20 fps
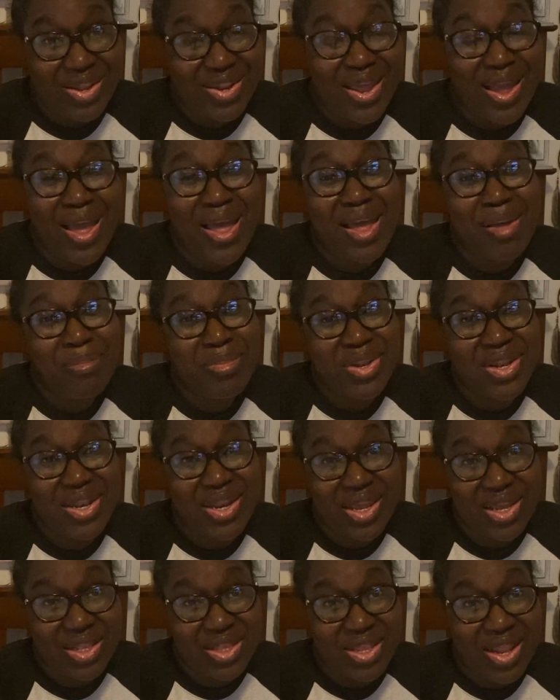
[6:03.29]
Now, I'm a
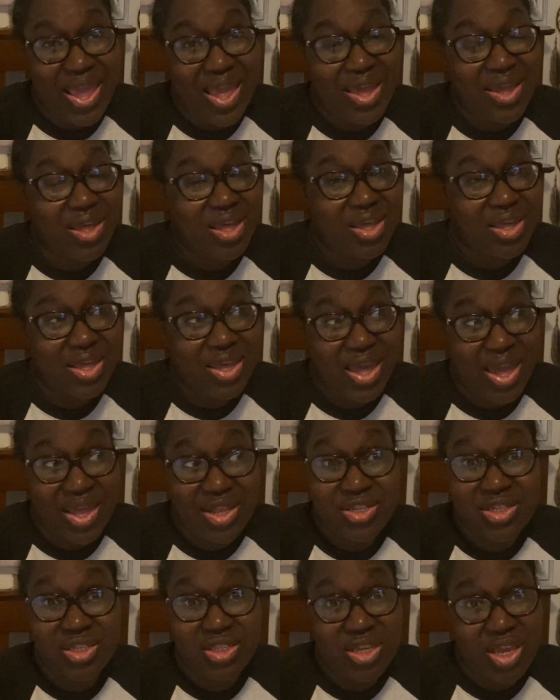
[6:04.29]
knick-knack
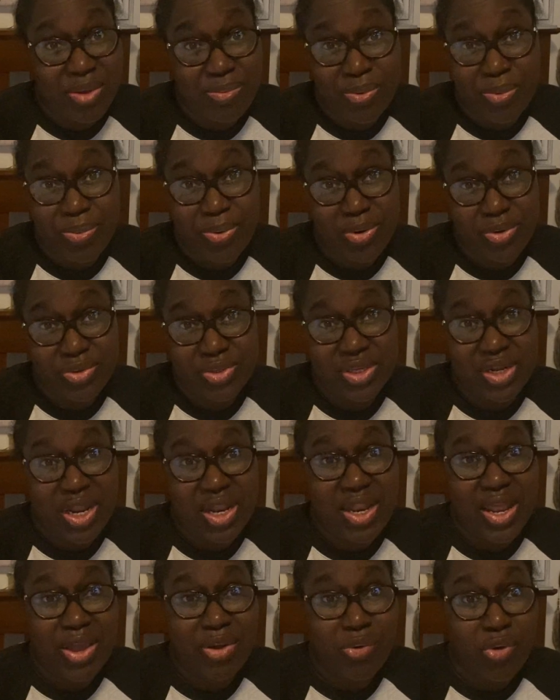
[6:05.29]
gadget type of person. I
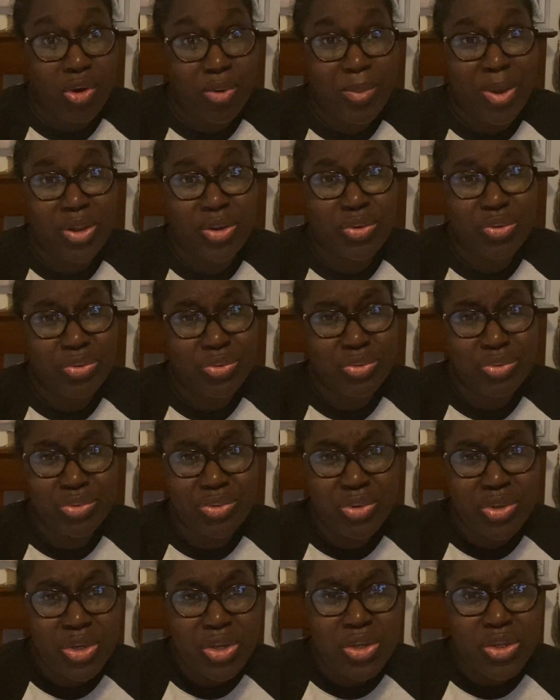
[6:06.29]
like all my
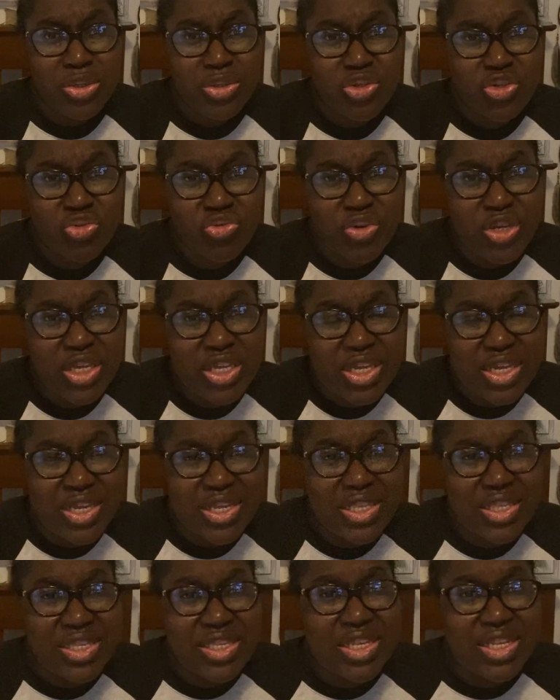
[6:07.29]
little
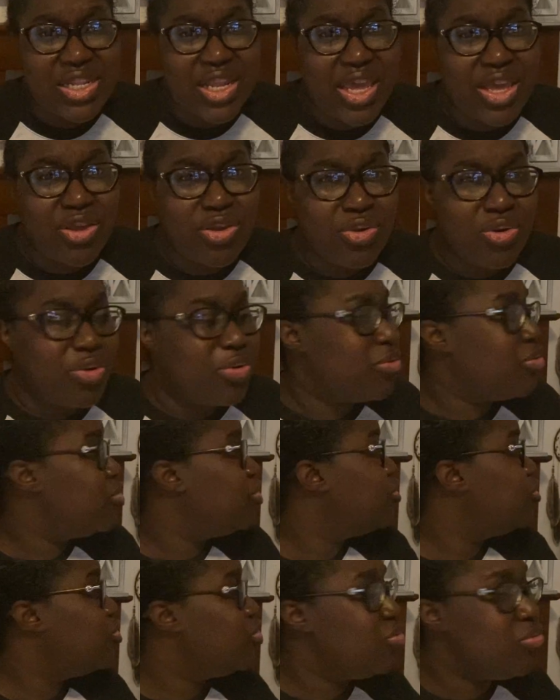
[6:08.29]
trinkets and, like, you know,
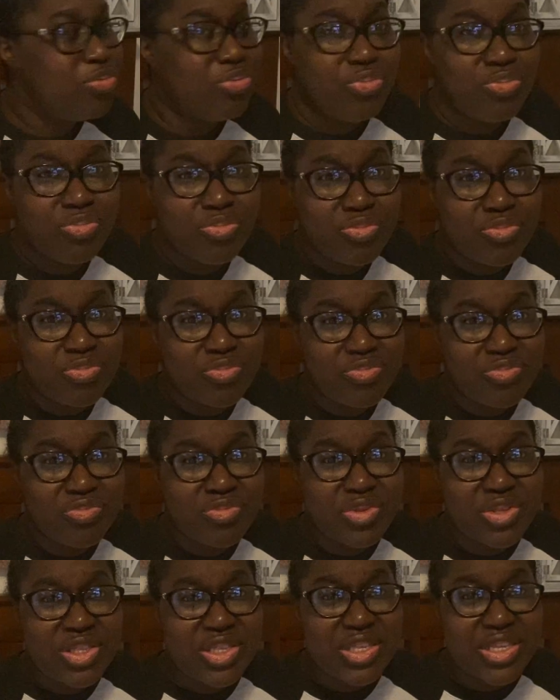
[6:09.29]
little
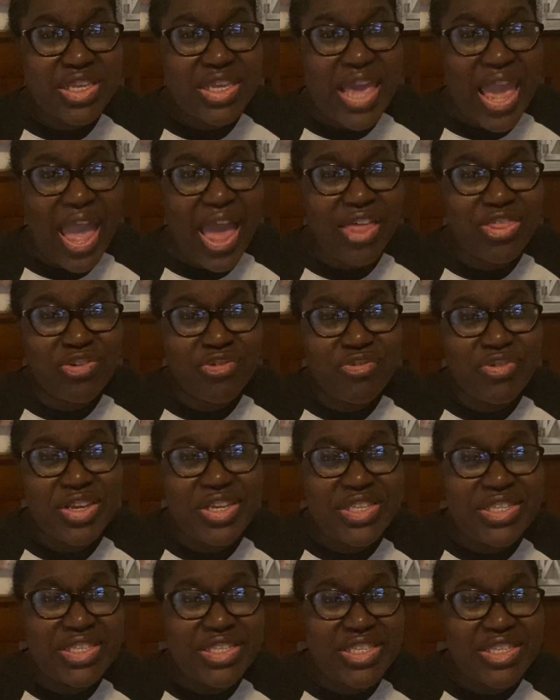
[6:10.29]

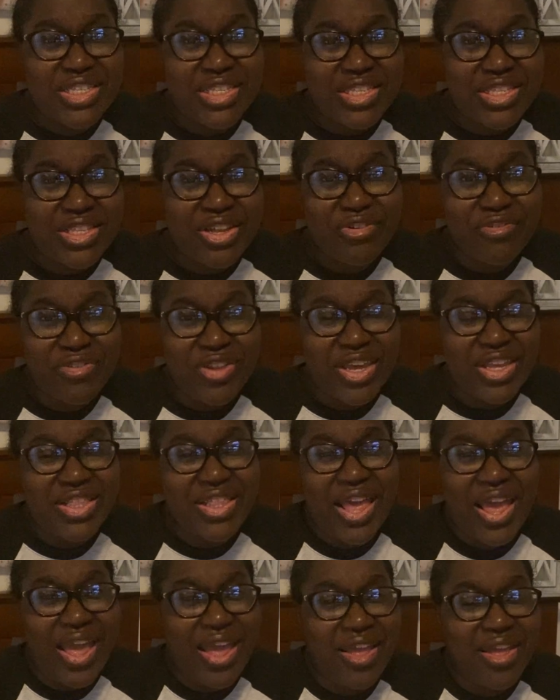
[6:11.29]
gatherings and stuff like
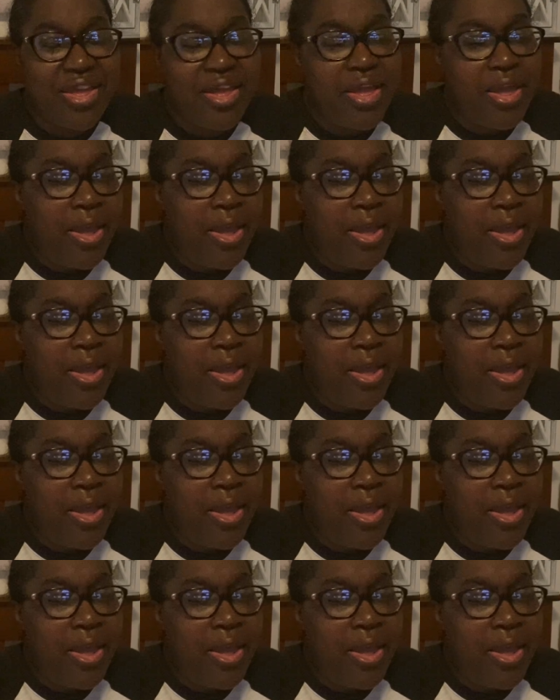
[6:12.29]
that.